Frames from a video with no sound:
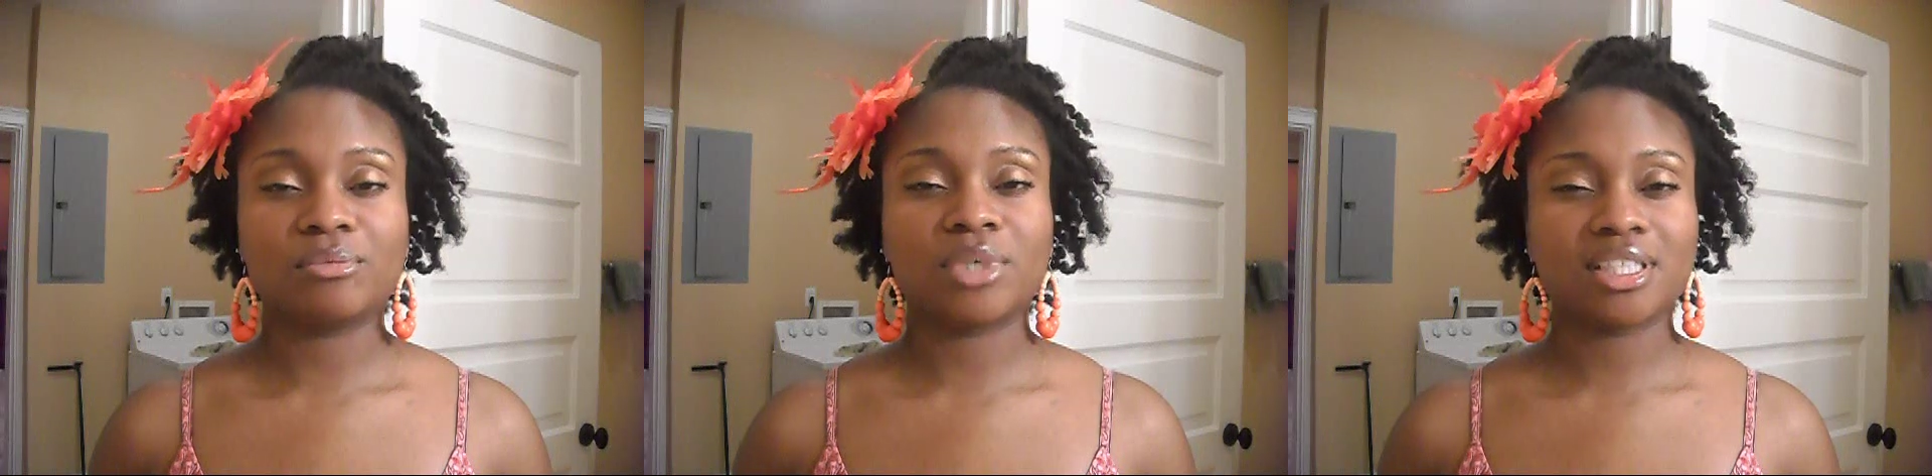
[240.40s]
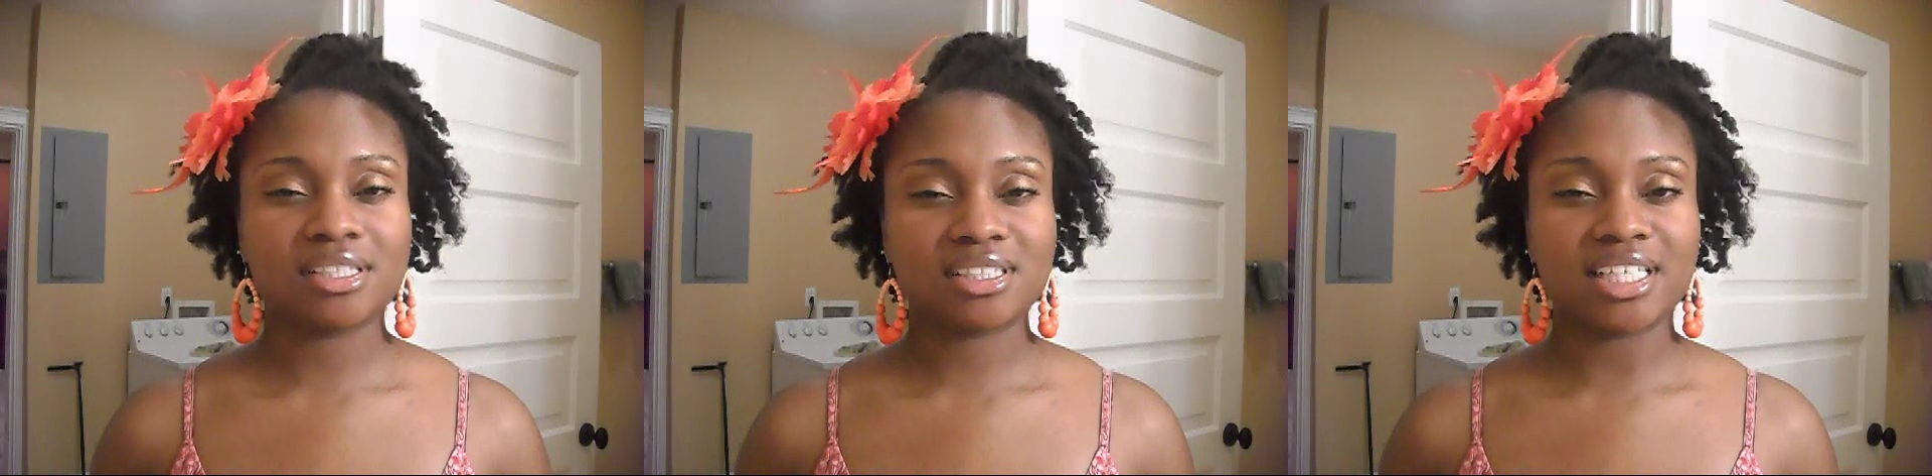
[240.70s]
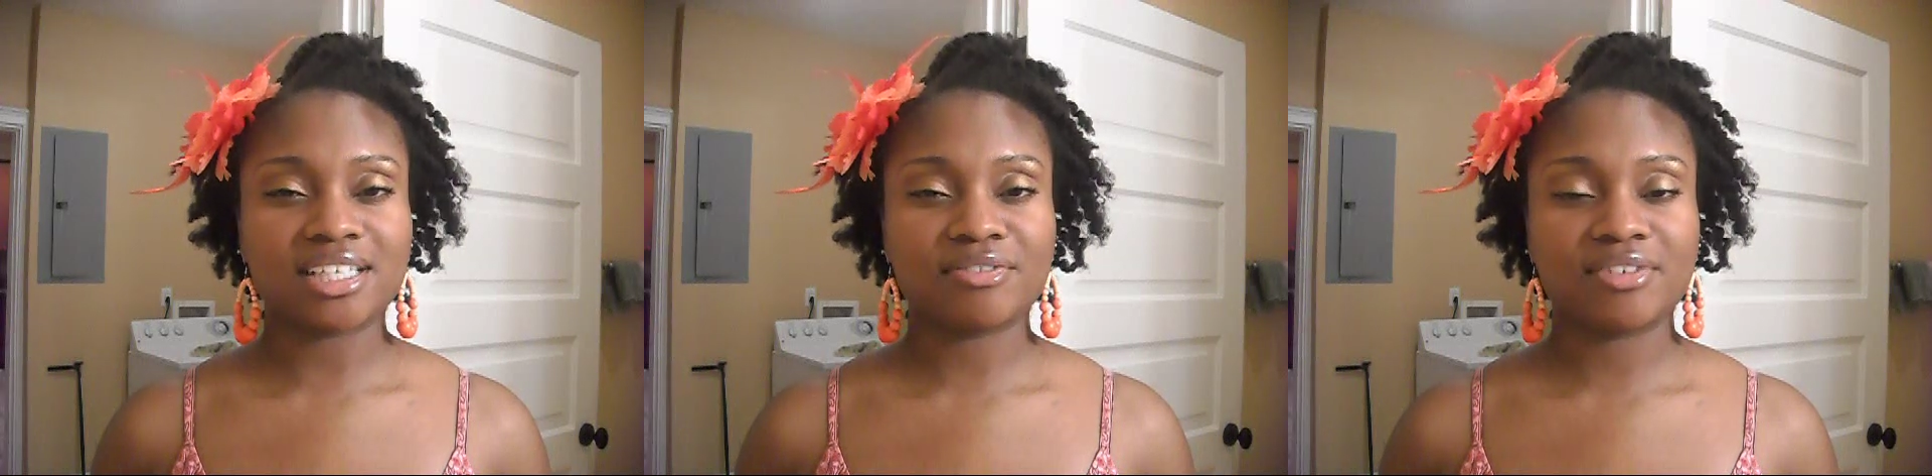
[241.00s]
one of the
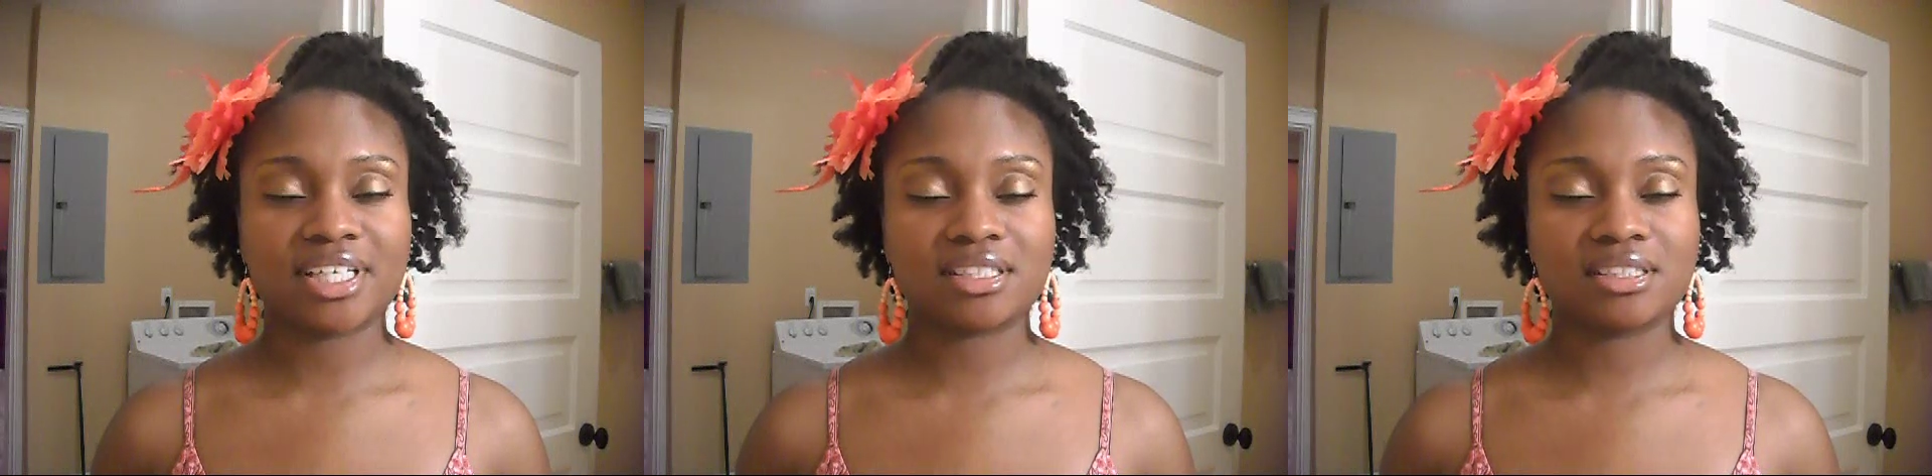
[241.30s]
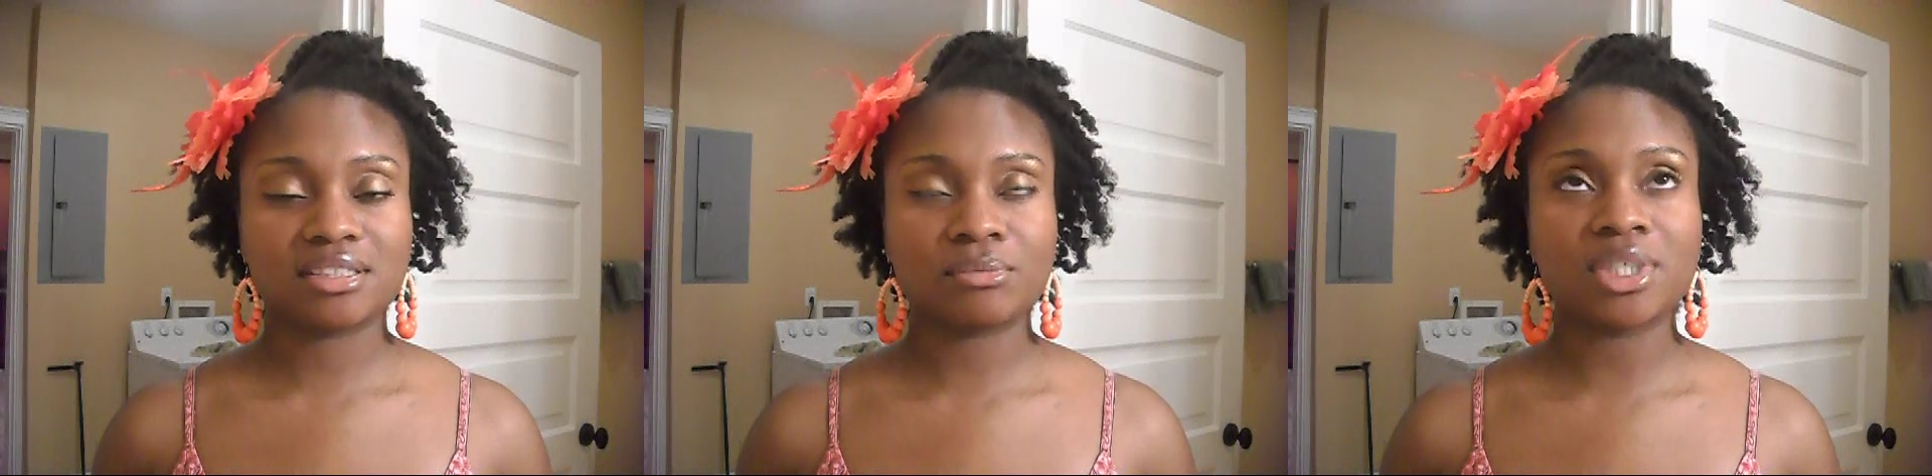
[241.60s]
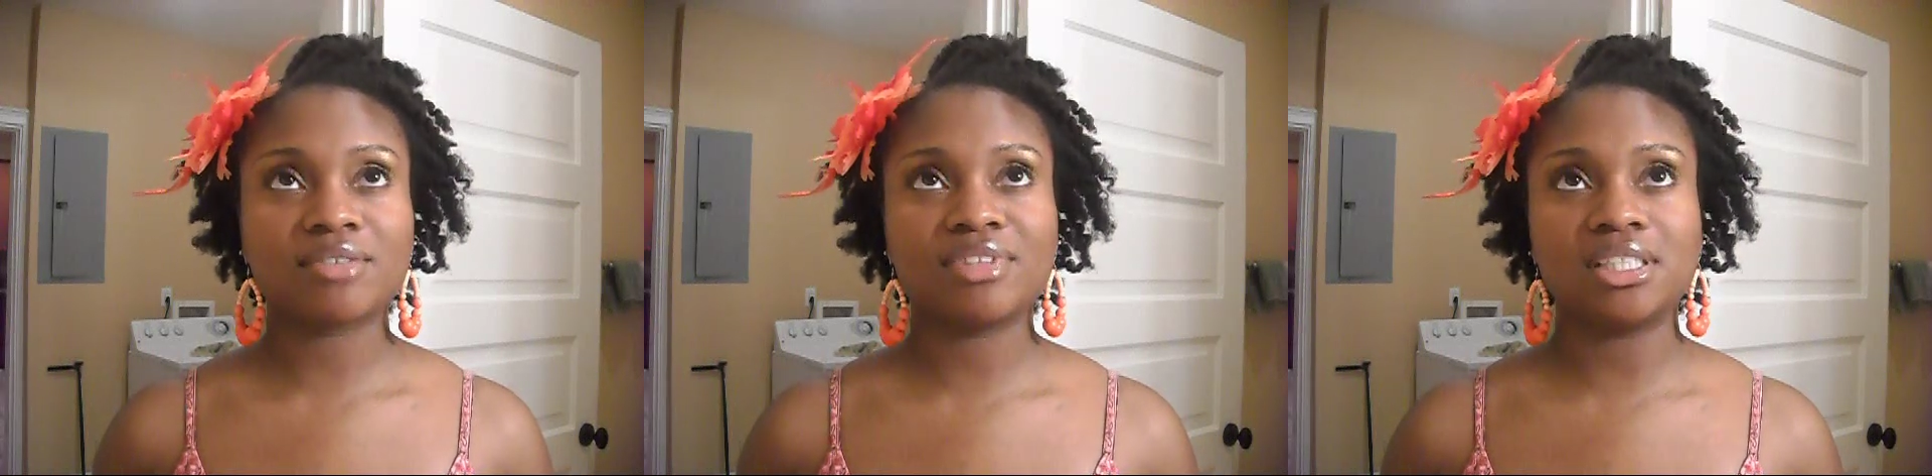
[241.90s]
side effects,
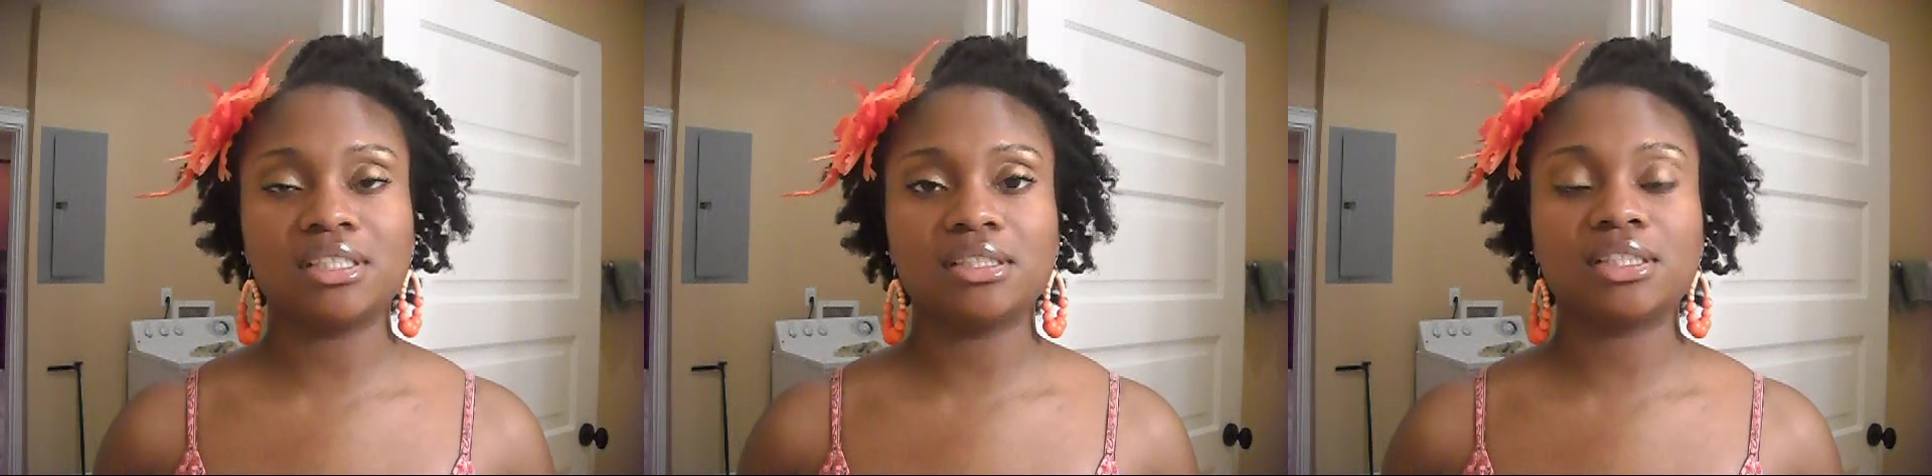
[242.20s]
one of the